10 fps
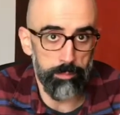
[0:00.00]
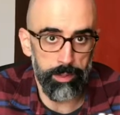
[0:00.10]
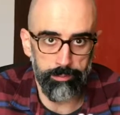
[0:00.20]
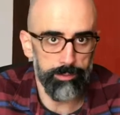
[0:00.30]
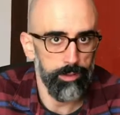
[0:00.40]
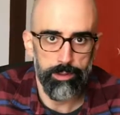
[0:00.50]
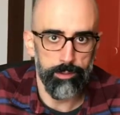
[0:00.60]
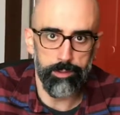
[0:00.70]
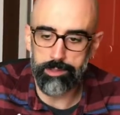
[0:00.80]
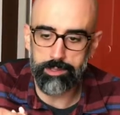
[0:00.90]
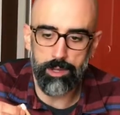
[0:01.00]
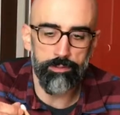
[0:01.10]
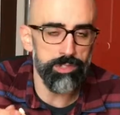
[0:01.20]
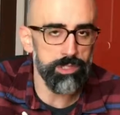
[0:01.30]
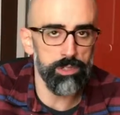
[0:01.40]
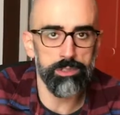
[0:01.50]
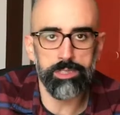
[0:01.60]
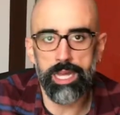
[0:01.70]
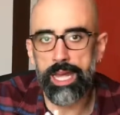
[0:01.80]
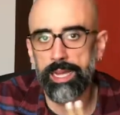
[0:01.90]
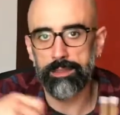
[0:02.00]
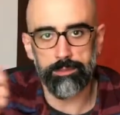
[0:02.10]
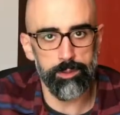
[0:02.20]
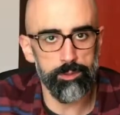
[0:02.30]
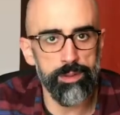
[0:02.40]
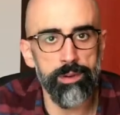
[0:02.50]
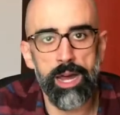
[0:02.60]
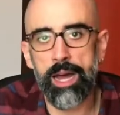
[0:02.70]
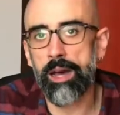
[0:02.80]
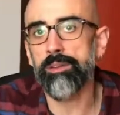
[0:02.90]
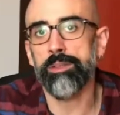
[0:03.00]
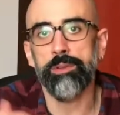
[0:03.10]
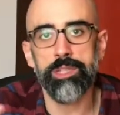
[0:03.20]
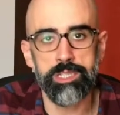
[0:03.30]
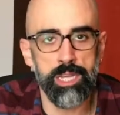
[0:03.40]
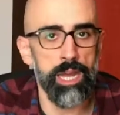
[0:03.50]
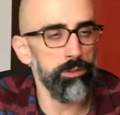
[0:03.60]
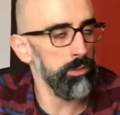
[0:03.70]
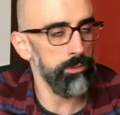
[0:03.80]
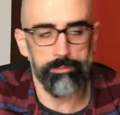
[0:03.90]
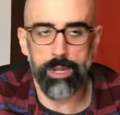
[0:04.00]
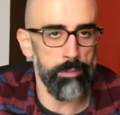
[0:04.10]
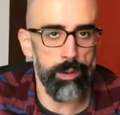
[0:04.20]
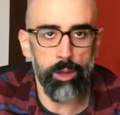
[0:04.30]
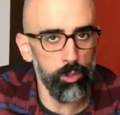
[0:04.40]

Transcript: I mean, about the surface contact, about the rebound, about the sound, or blah, blah, blah.